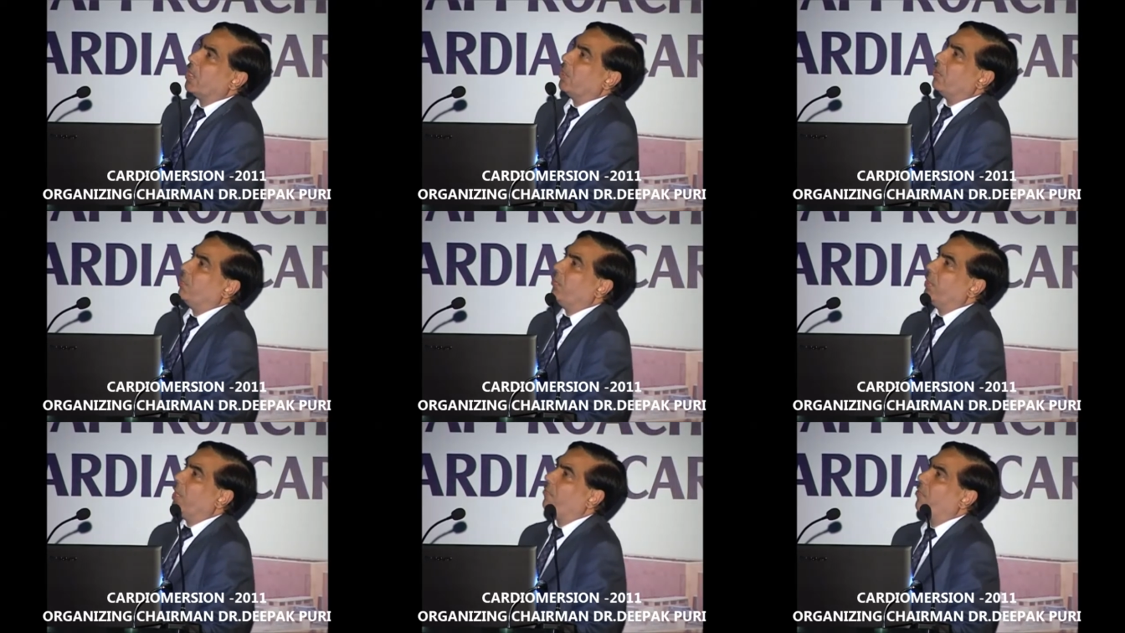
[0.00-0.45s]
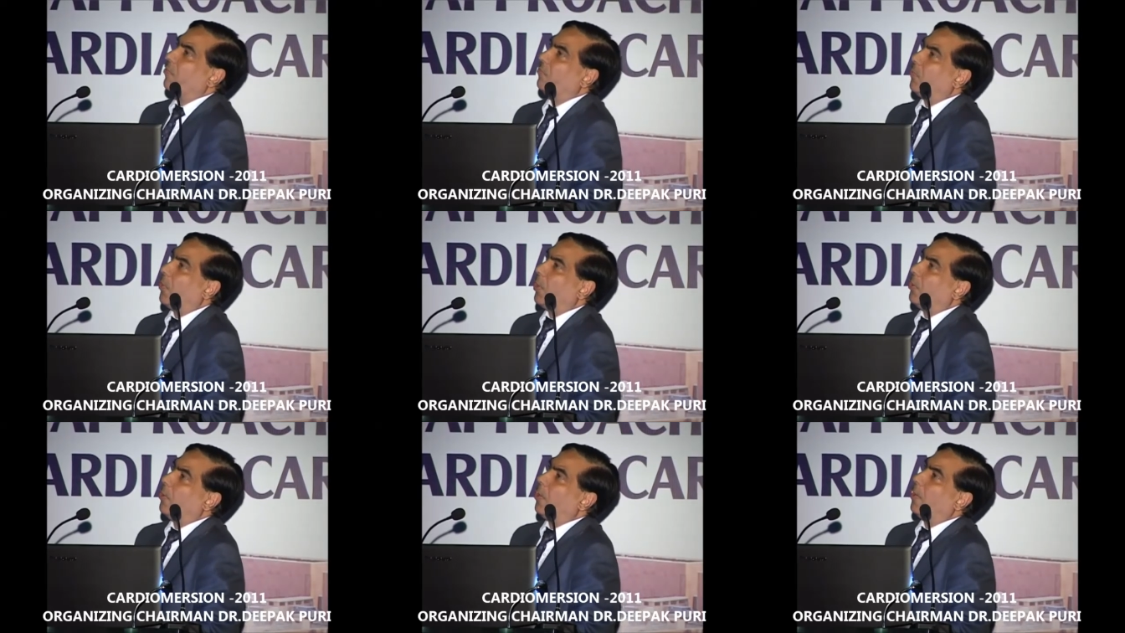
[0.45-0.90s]
Now, we have a
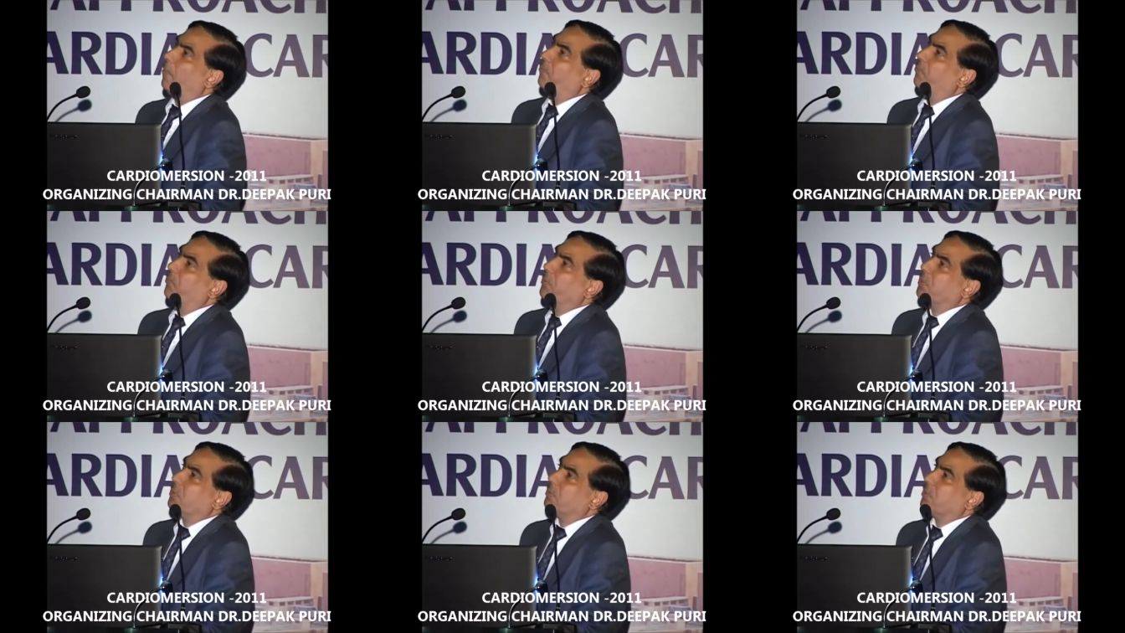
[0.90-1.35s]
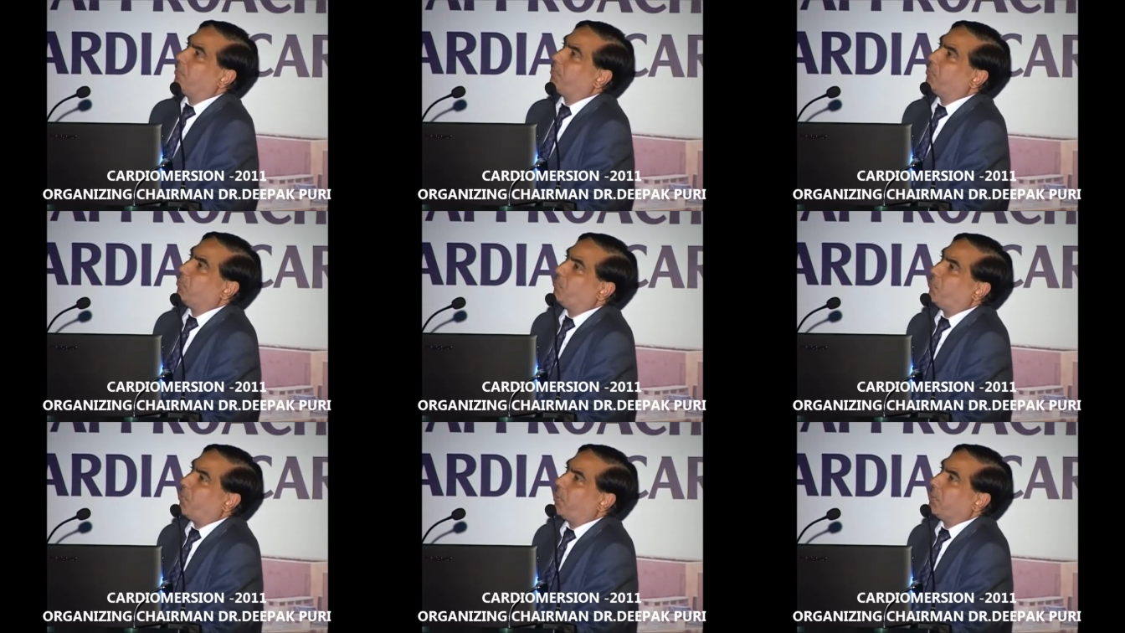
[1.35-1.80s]
follow-up which is
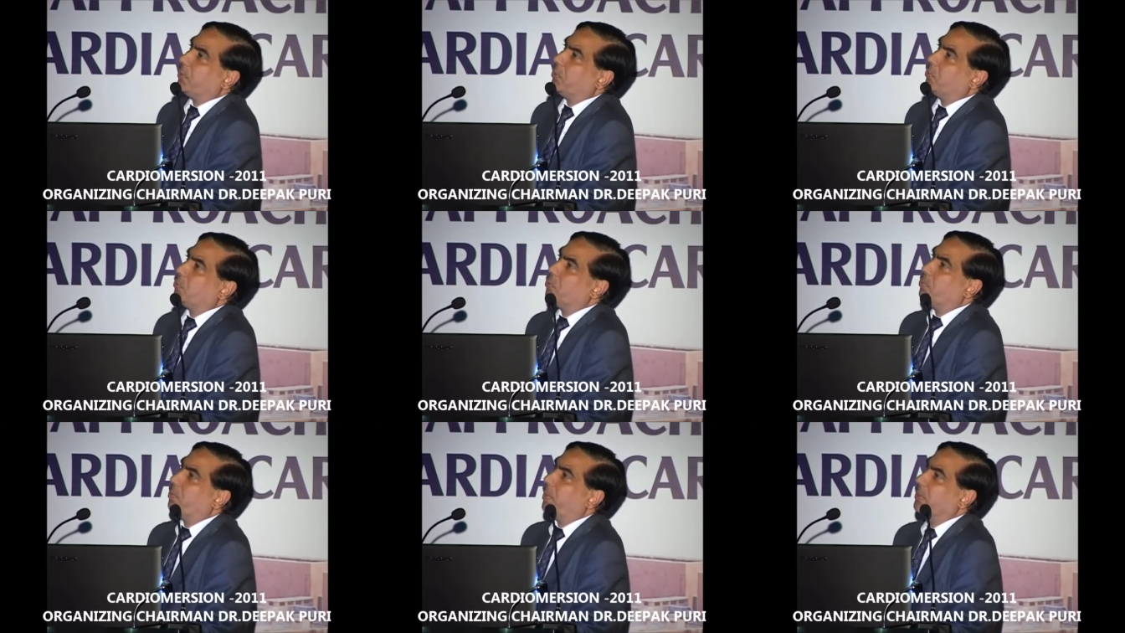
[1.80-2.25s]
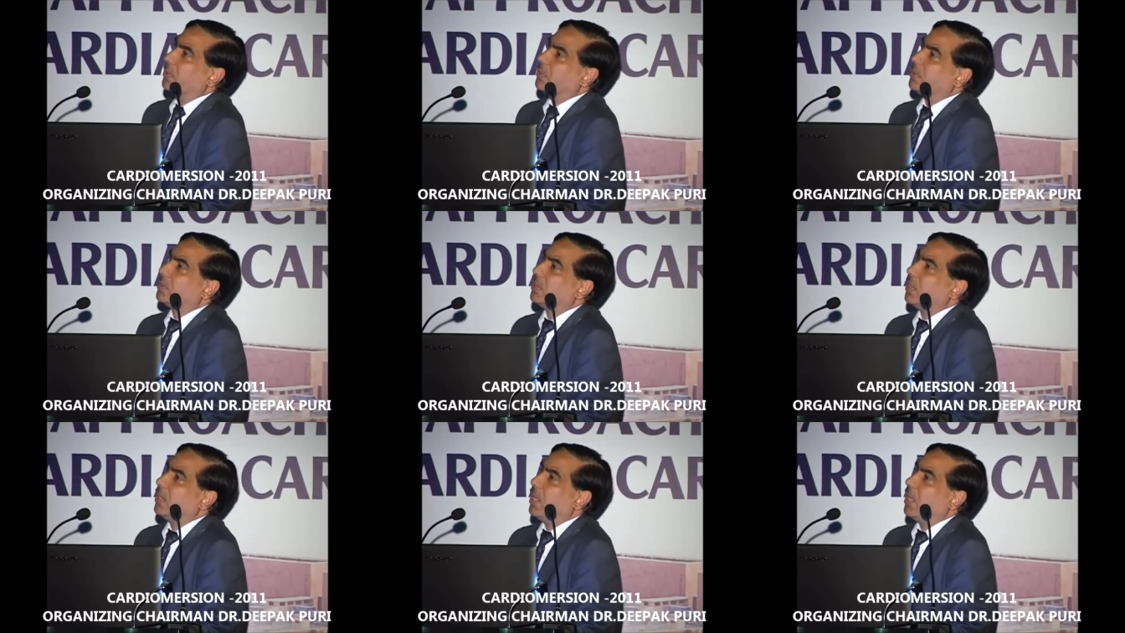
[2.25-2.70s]
up to 42
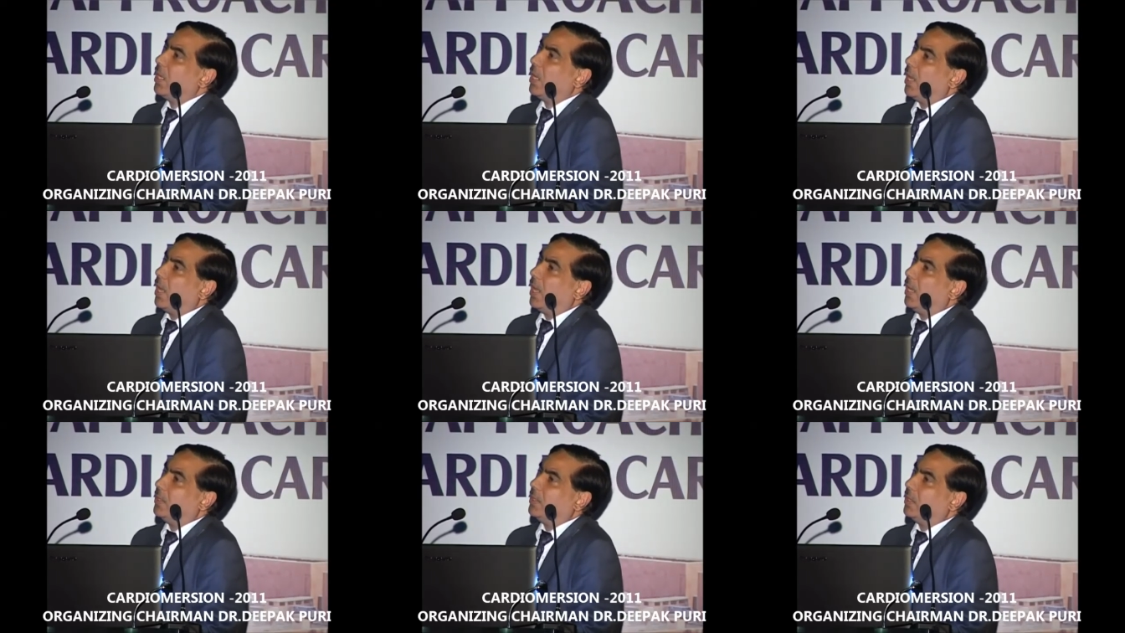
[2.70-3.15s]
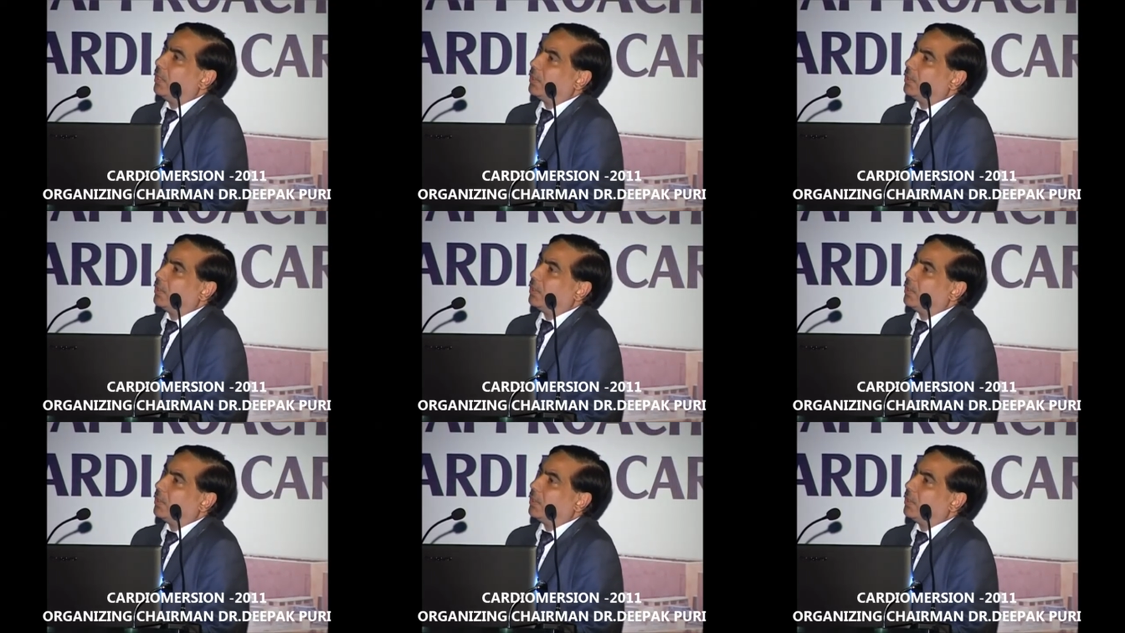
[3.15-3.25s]
months, and